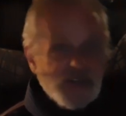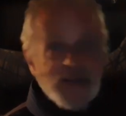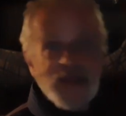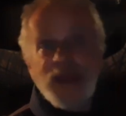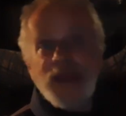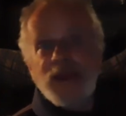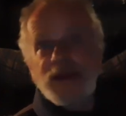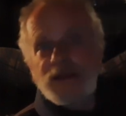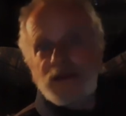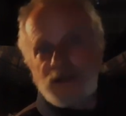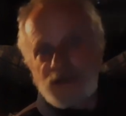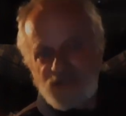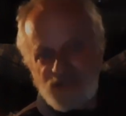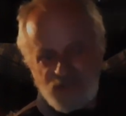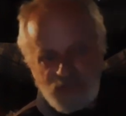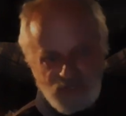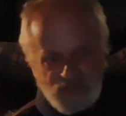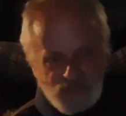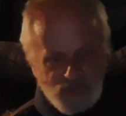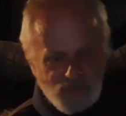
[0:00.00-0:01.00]
inane
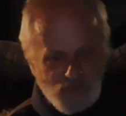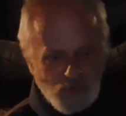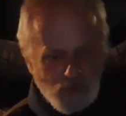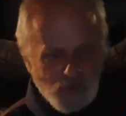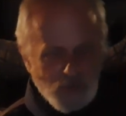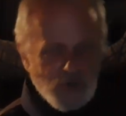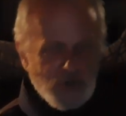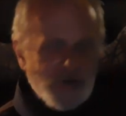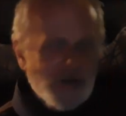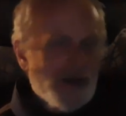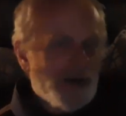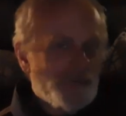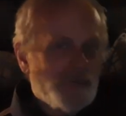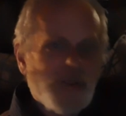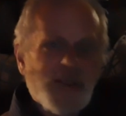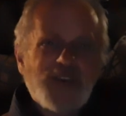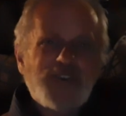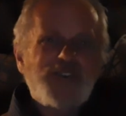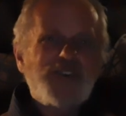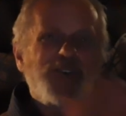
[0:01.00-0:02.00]
sense of humor. God
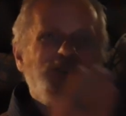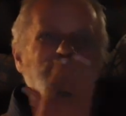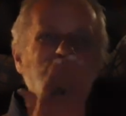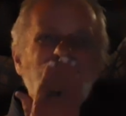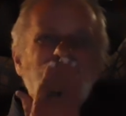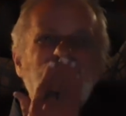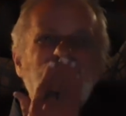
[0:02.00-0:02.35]
bless you.